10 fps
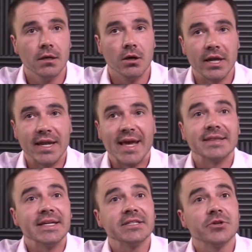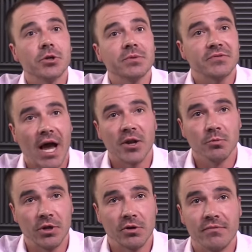at least in terms of title
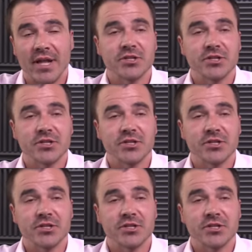player events,